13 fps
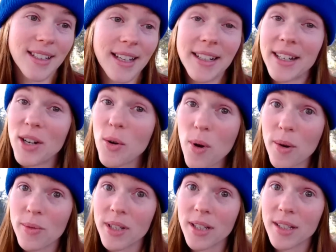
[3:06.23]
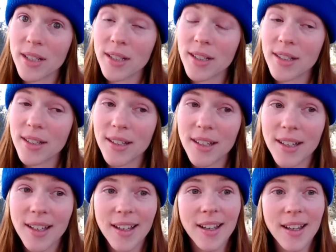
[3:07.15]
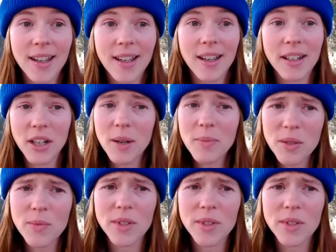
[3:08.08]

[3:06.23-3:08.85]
And I quote, "Adoption